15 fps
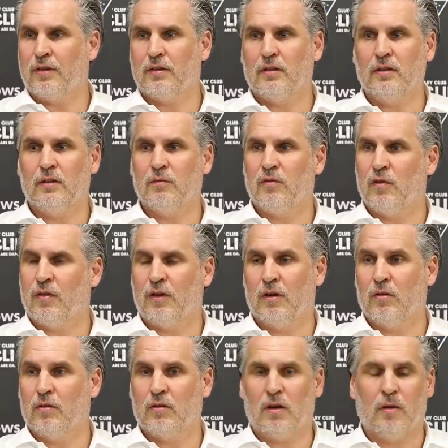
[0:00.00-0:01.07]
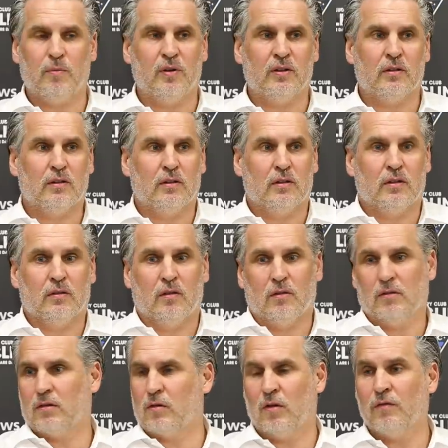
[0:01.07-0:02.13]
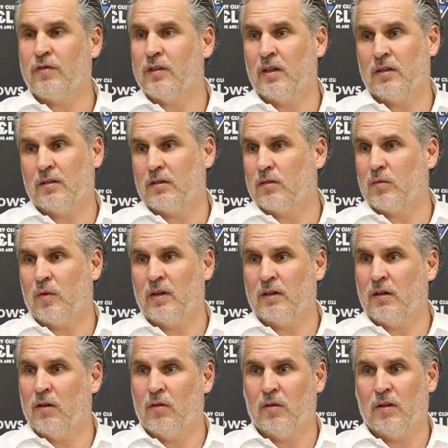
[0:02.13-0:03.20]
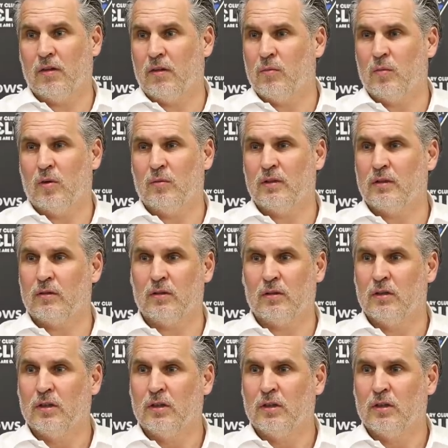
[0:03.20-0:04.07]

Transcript: team, for the whole club, and confidence is quite low at the moment.